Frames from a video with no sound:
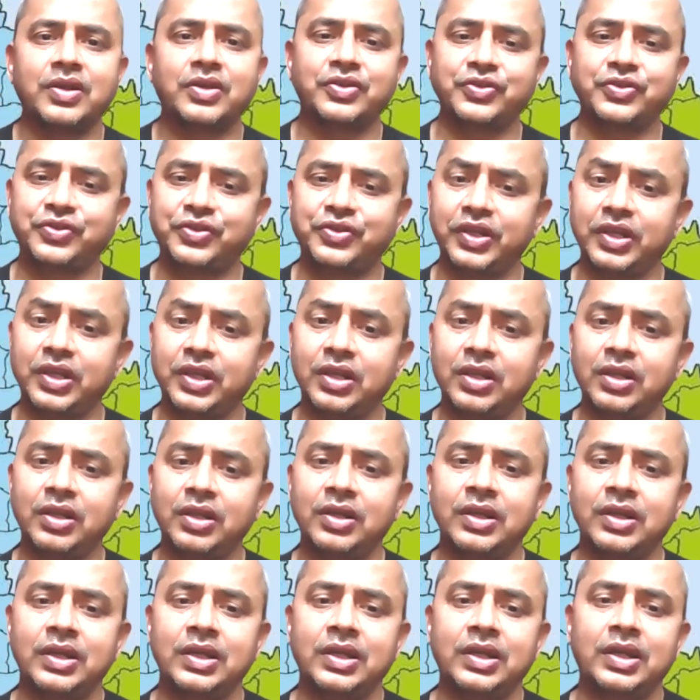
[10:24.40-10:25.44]
Still,
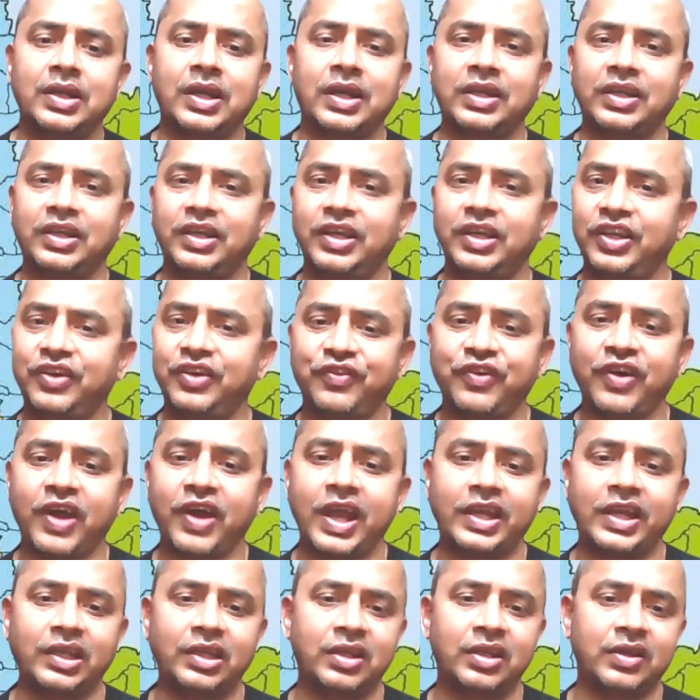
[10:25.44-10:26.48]
an
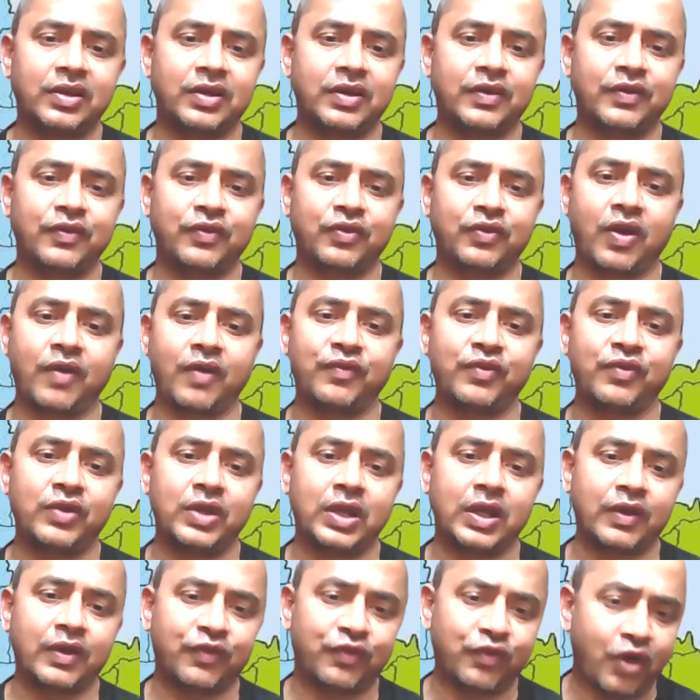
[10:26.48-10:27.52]
invite from
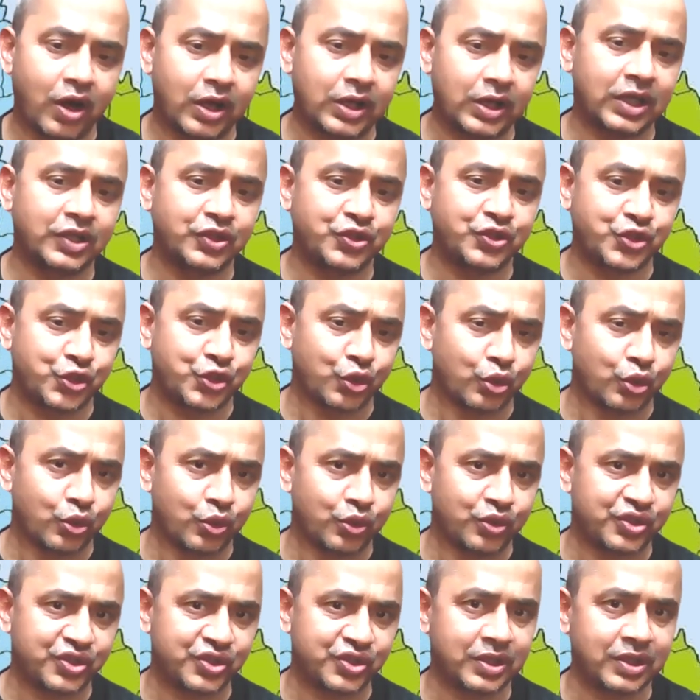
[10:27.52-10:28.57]
foreign
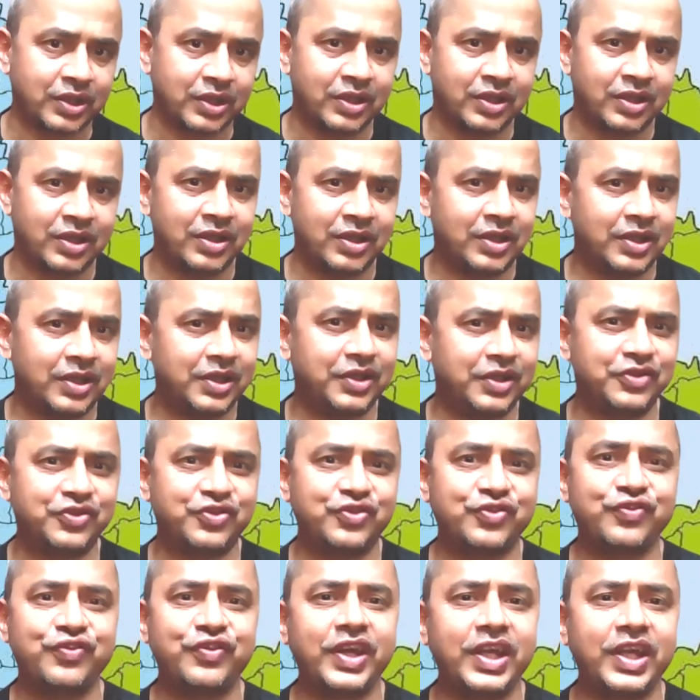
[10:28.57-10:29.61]
source
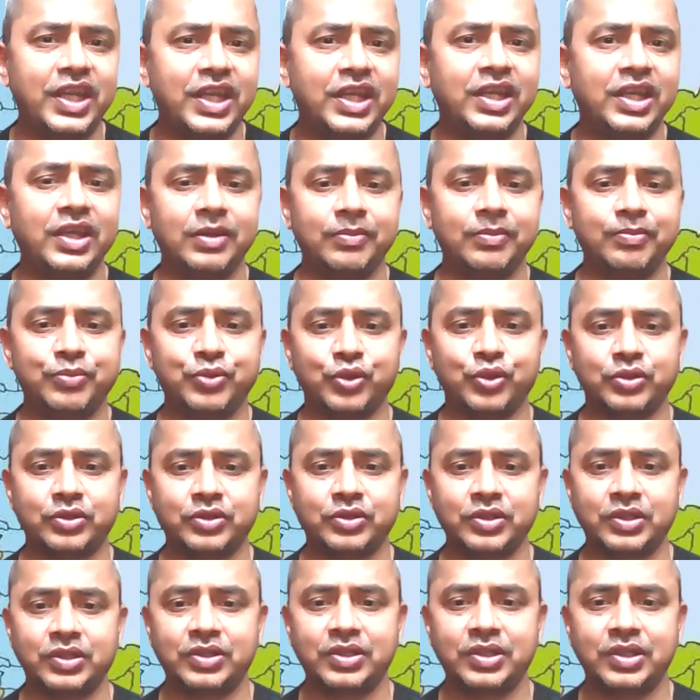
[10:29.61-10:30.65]
is very
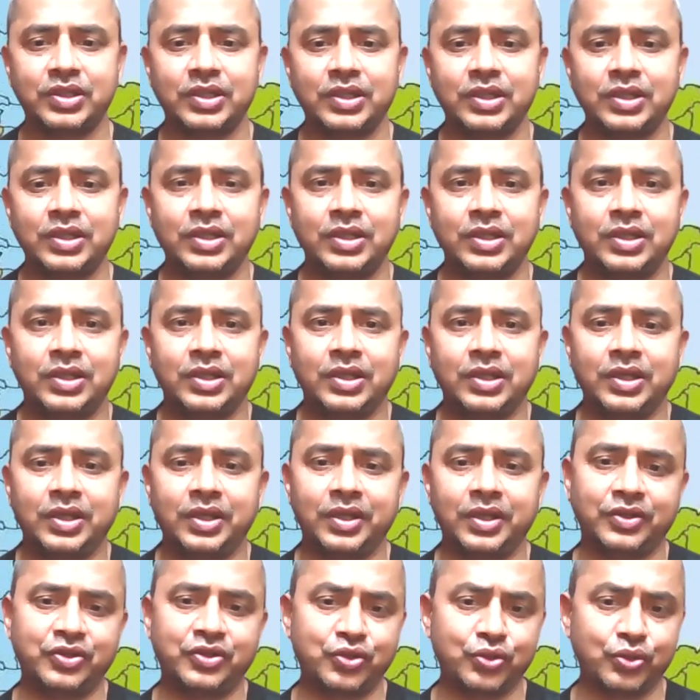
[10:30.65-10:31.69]
important.
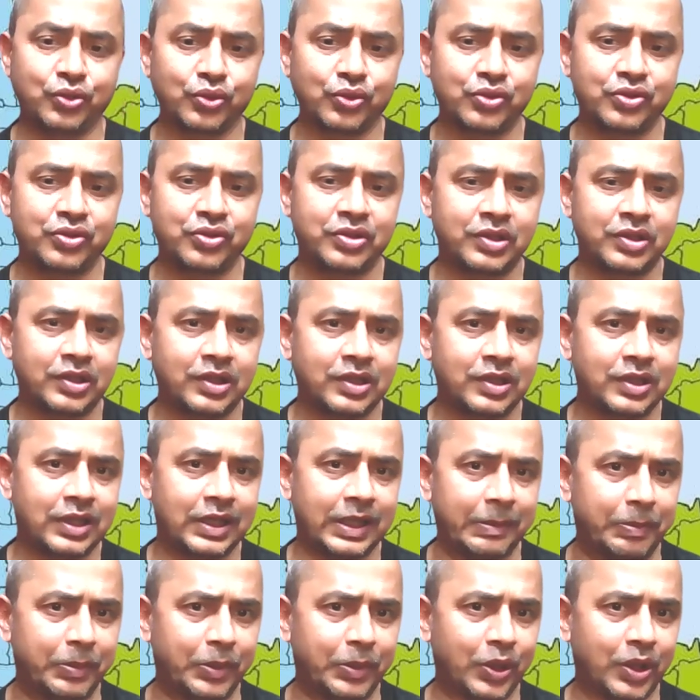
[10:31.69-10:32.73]
It shows
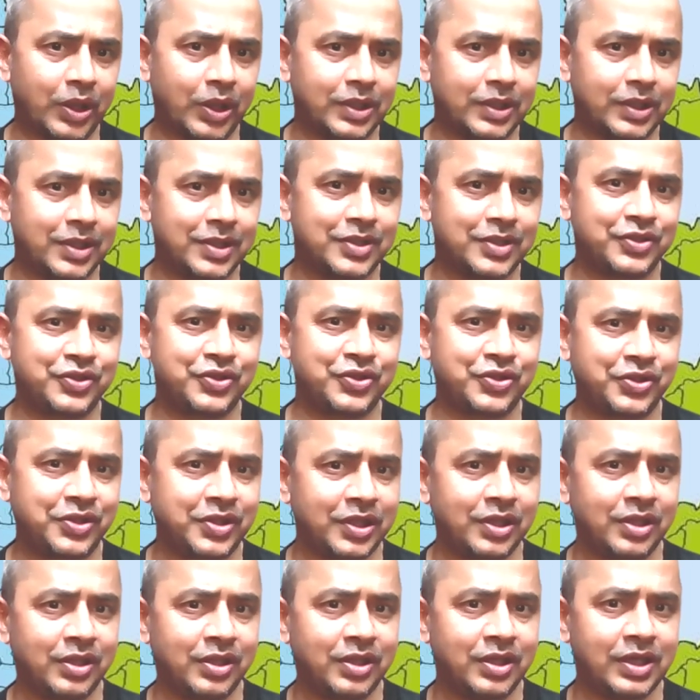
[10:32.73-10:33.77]
Nepal is
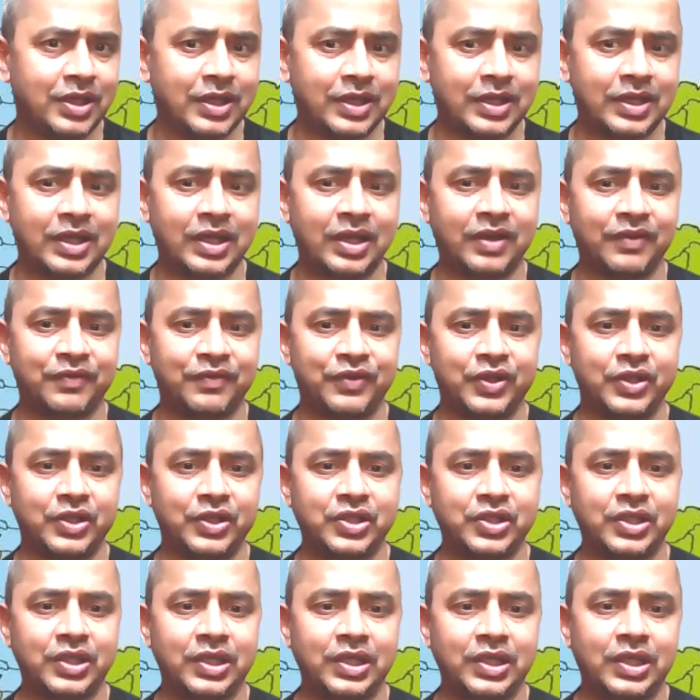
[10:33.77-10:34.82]
still
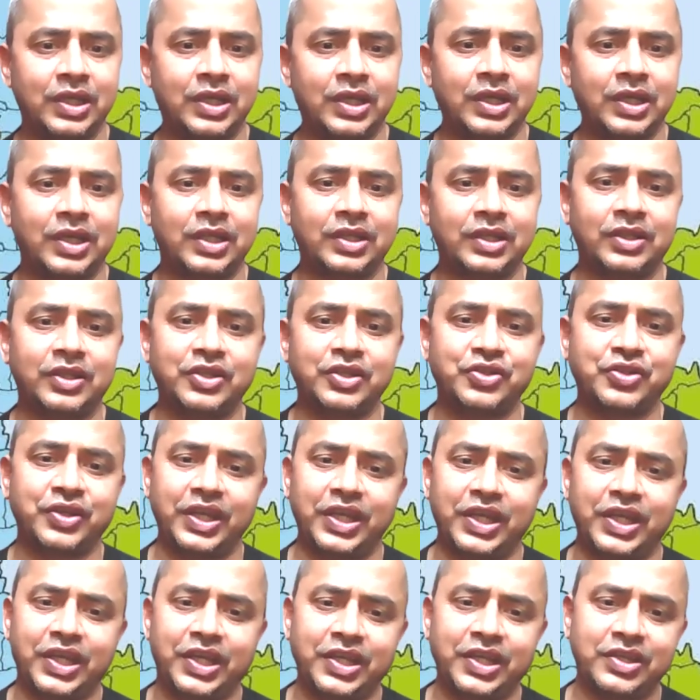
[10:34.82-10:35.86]
relevant in this
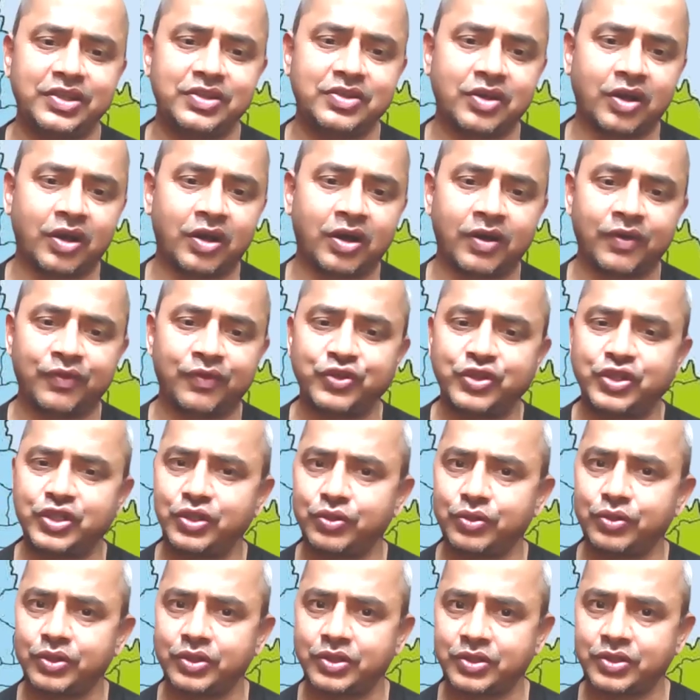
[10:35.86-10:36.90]
age of
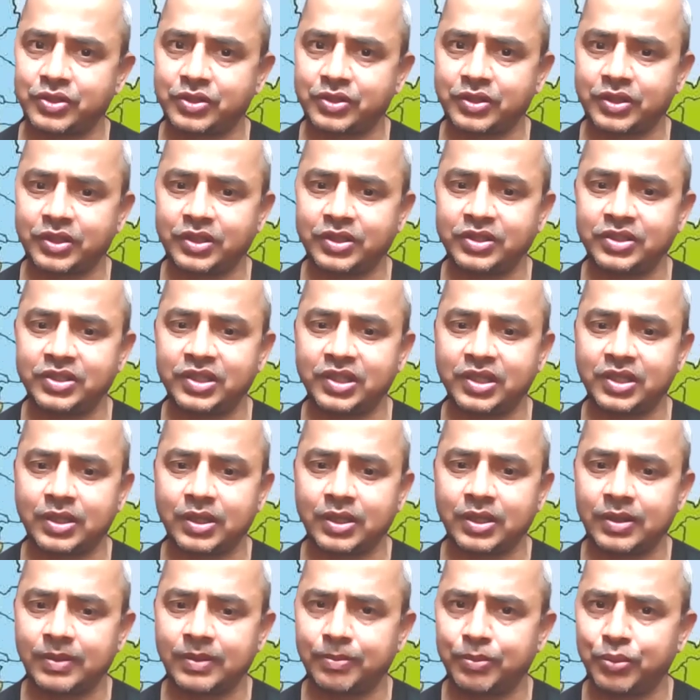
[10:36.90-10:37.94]
geostrategic
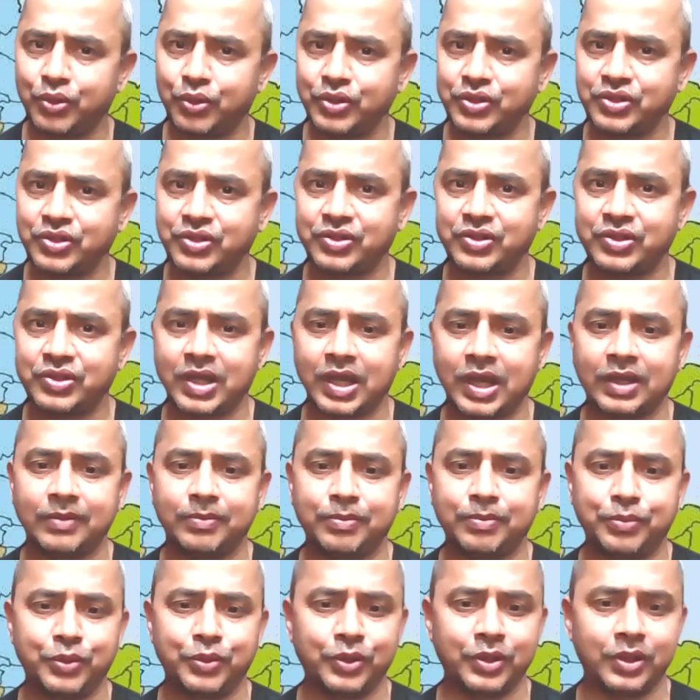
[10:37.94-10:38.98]
push and
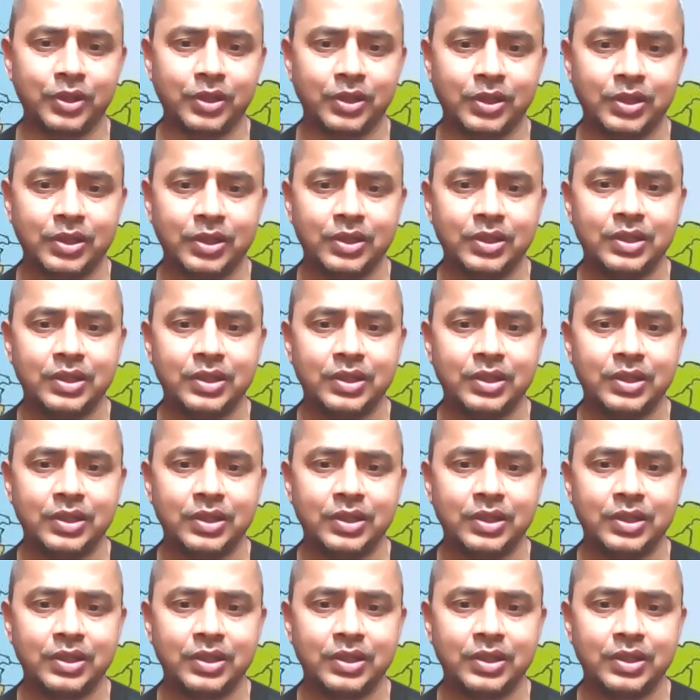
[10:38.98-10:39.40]
pull